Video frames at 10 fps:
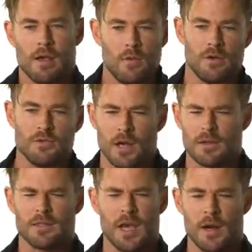which was
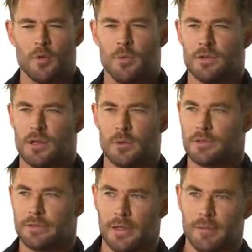understandable because I
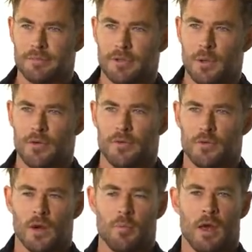was, you know,
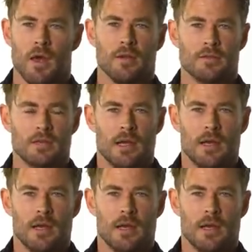220 pounds